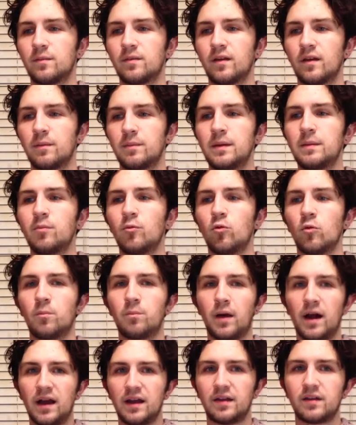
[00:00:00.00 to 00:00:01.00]
say people would
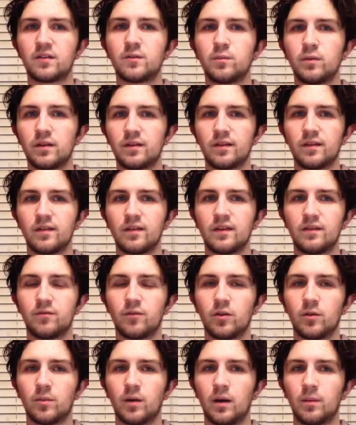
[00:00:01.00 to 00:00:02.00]
buy explicitly
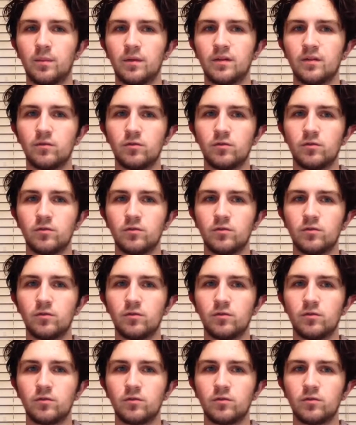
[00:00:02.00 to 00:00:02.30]
for the purpose